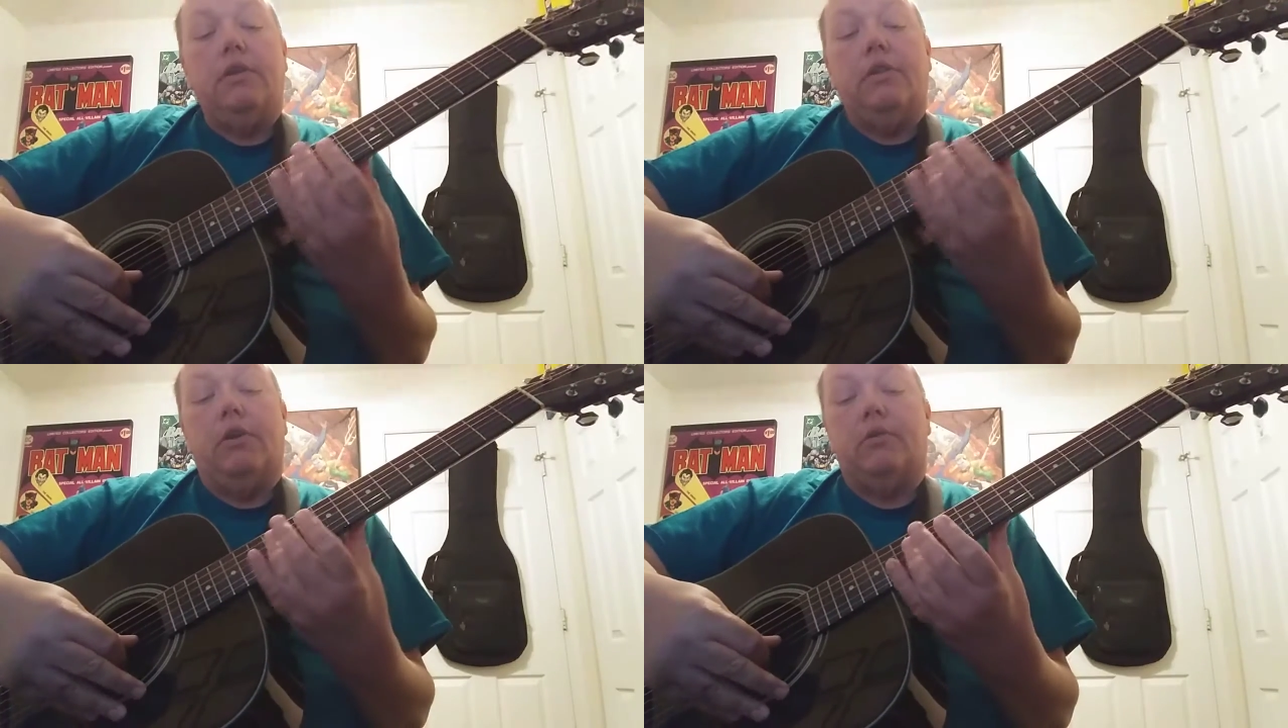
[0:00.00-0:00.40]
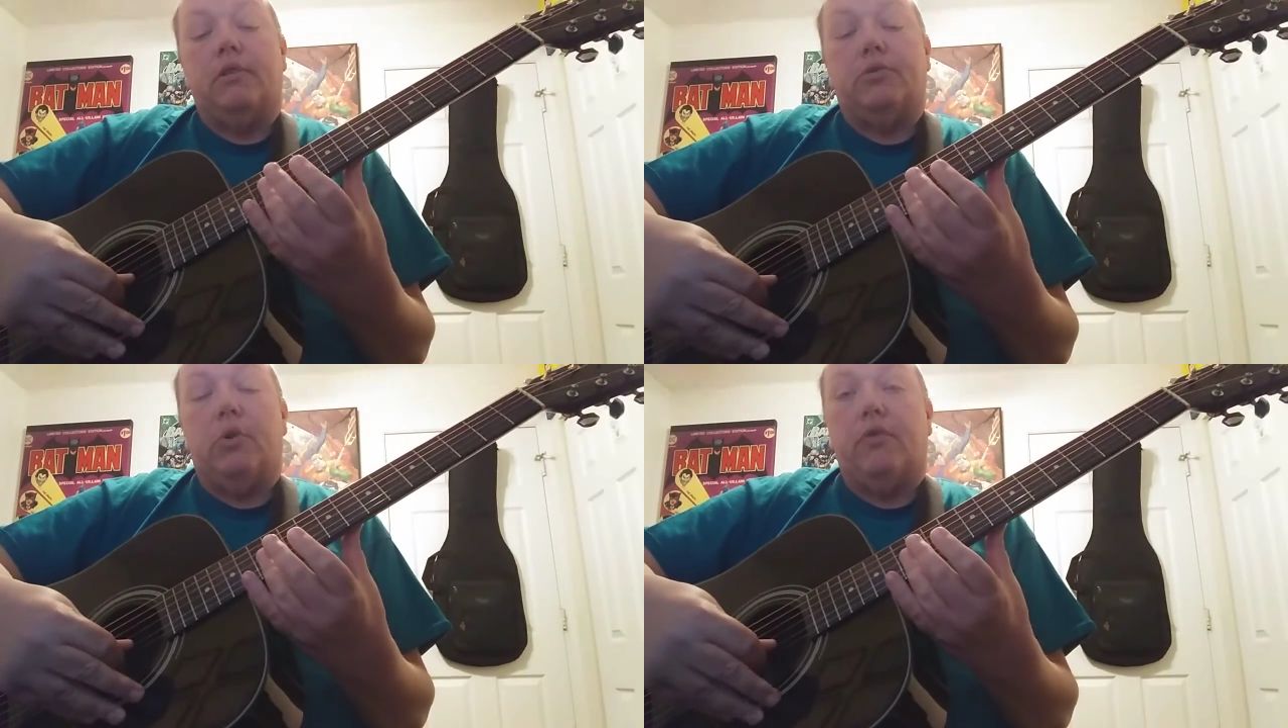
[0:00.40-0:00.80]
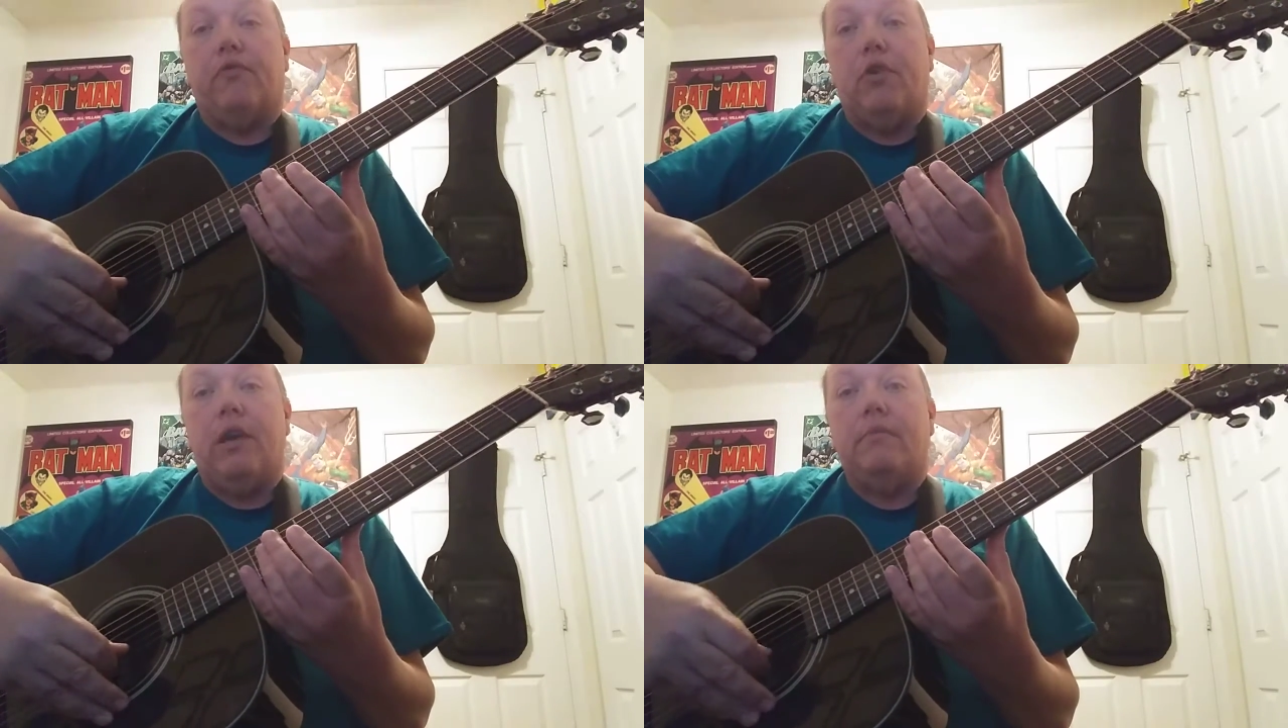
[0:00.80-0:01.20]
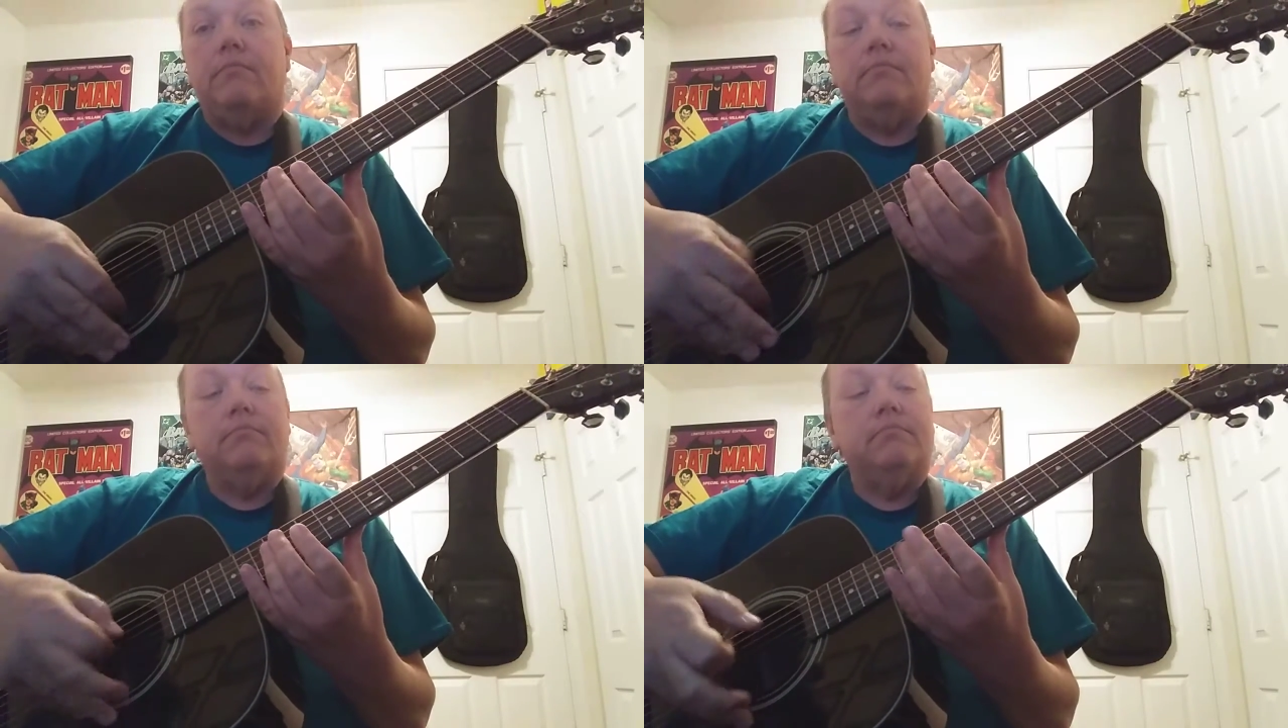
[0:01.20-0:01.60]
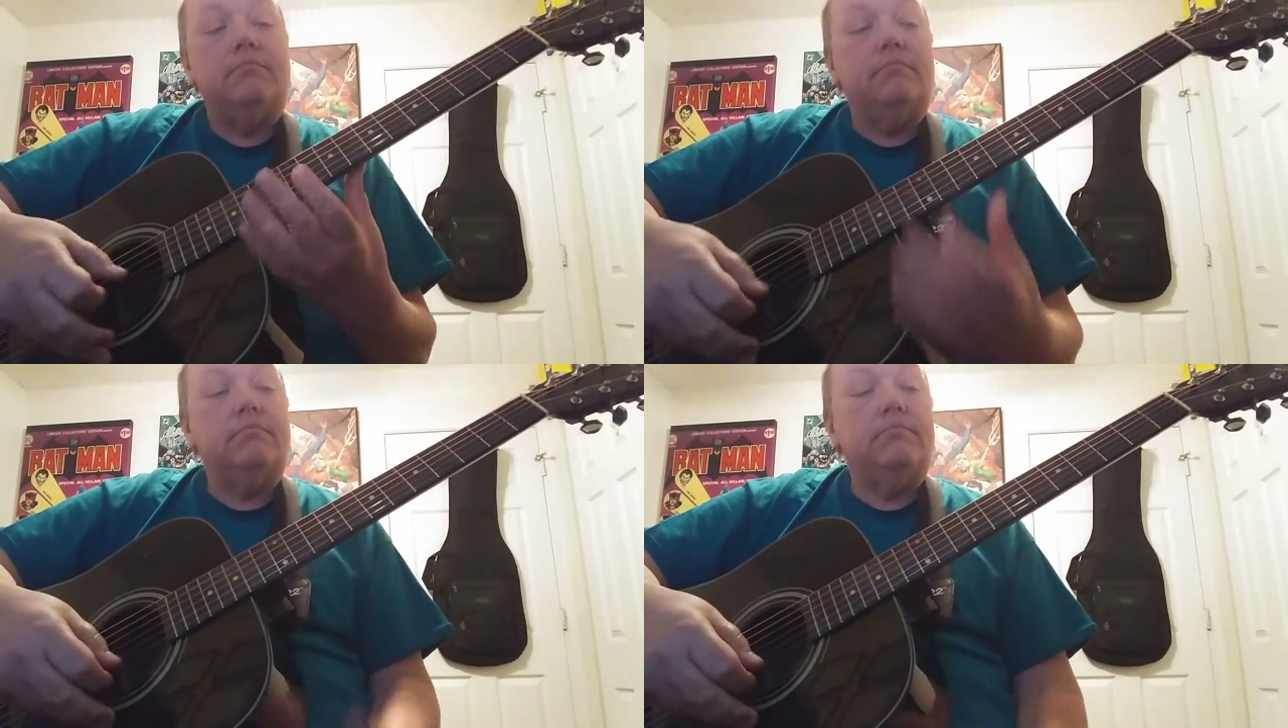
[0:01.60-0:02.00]
You go to the 12th fret.
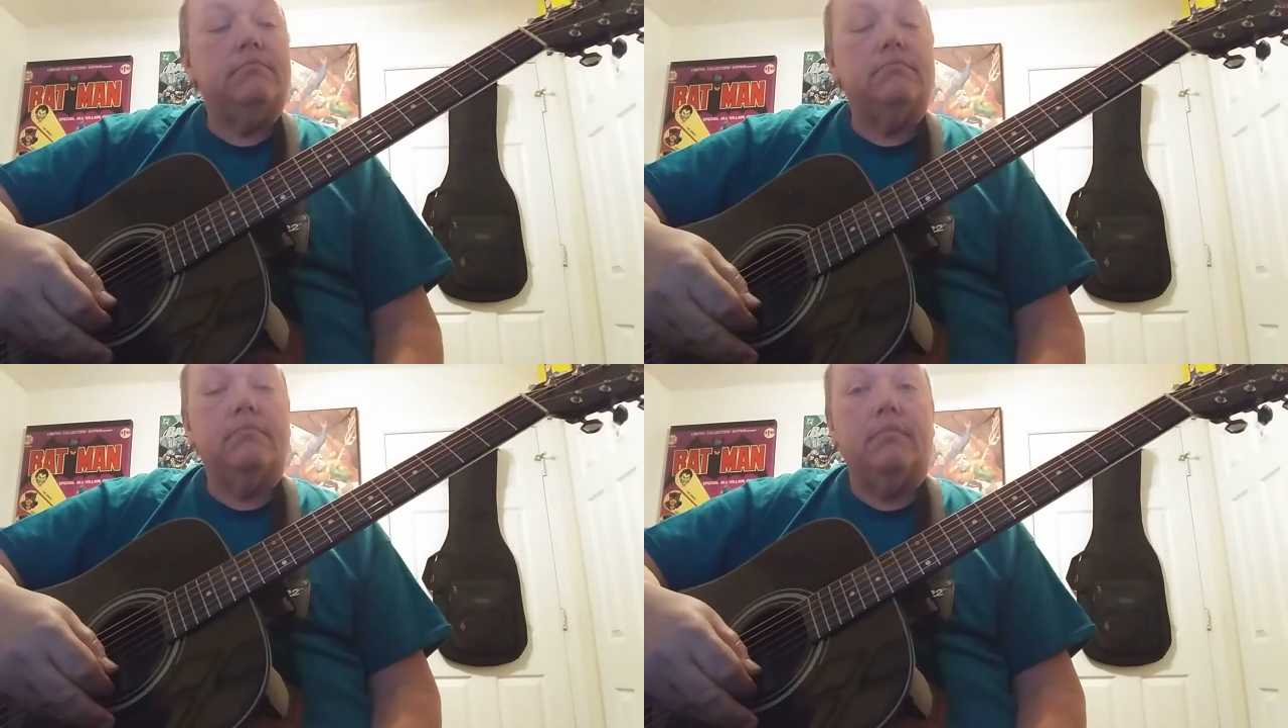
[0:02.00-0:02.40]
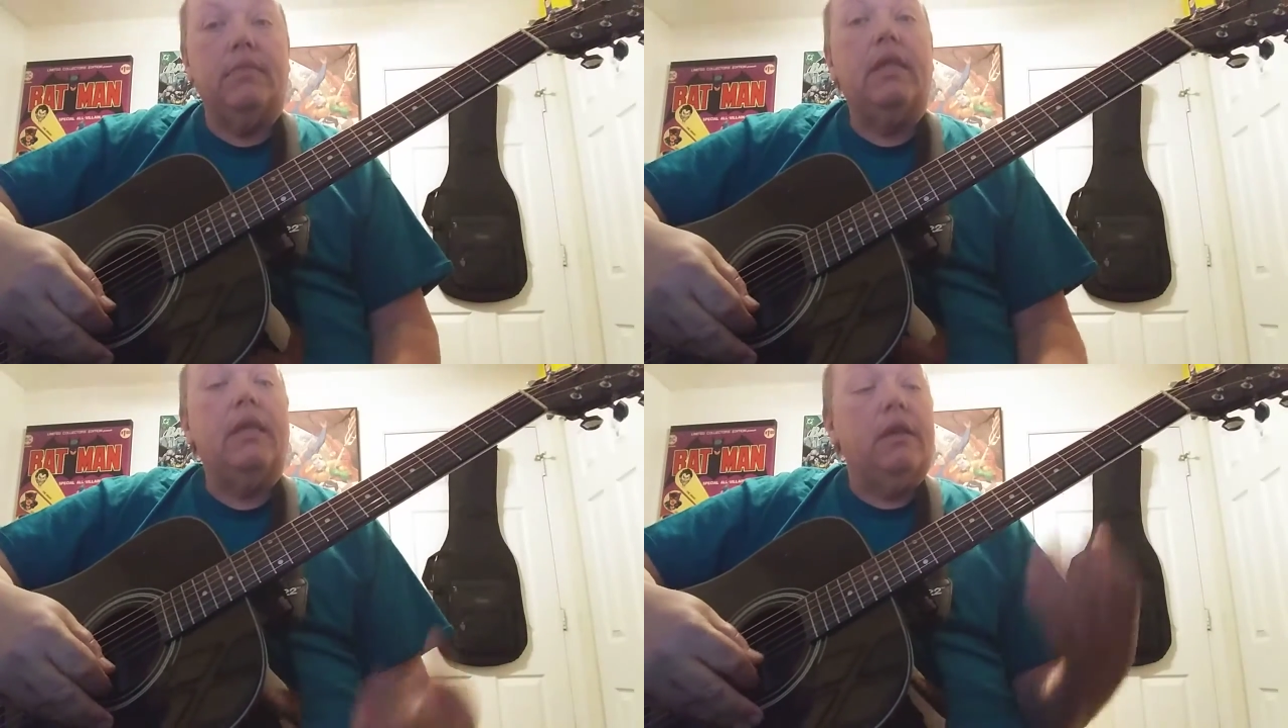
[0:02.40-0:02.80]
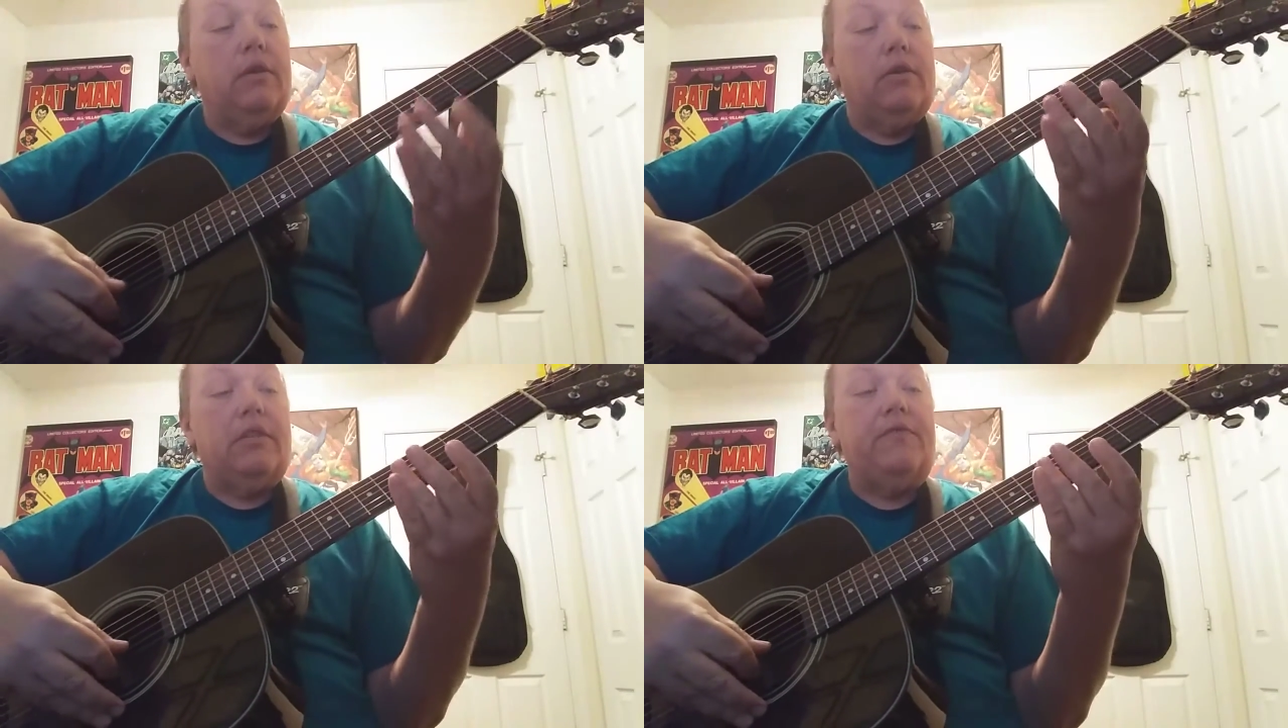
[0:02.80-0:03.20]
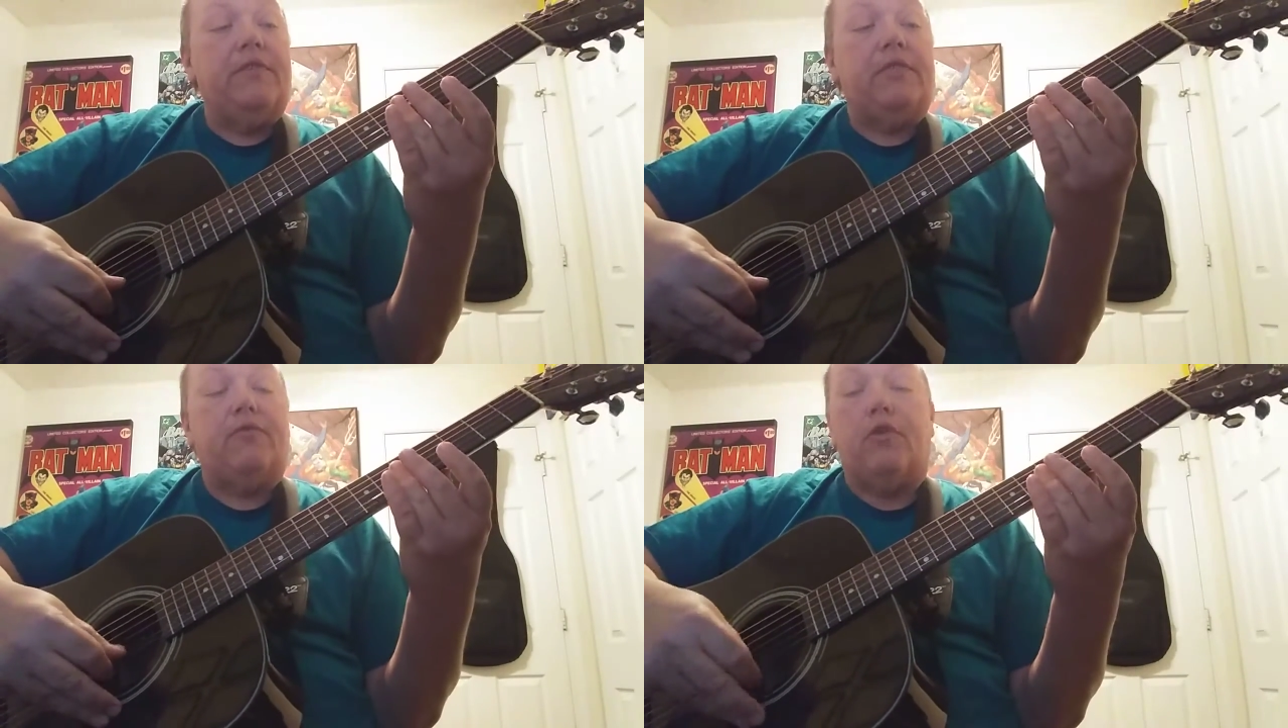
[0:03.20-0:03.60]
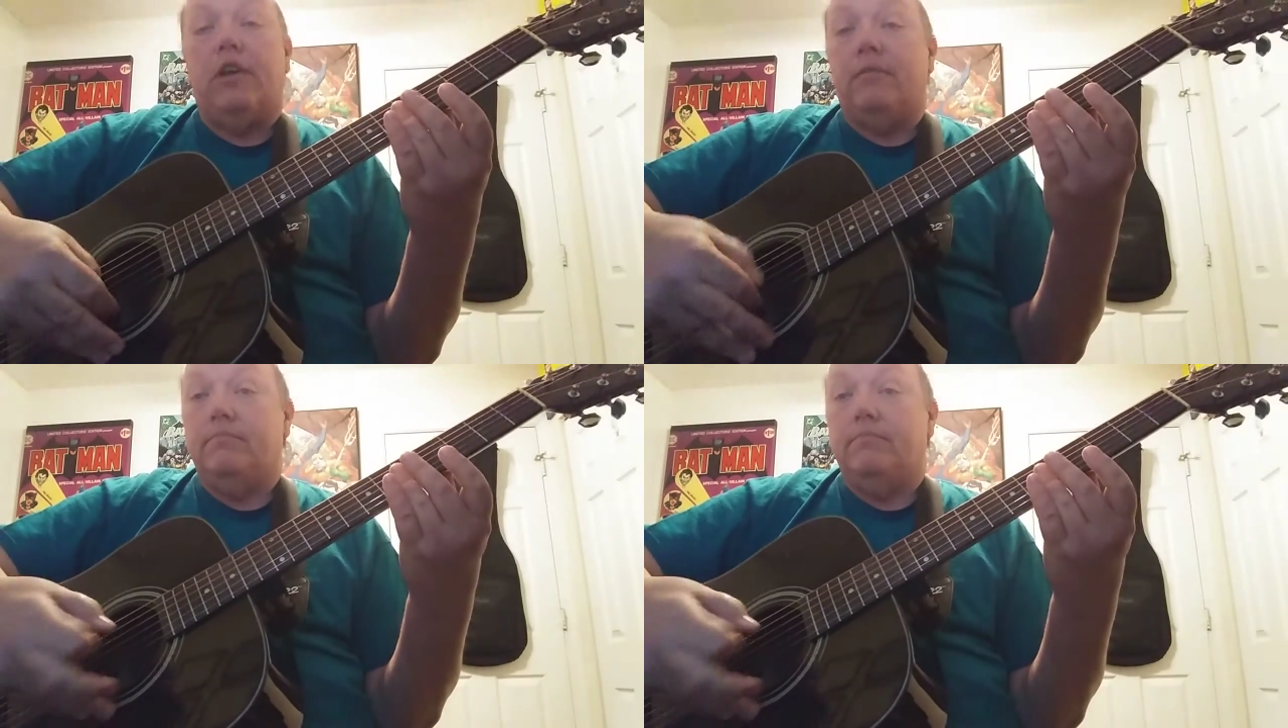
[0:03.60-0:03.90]
Go to the 5th fret.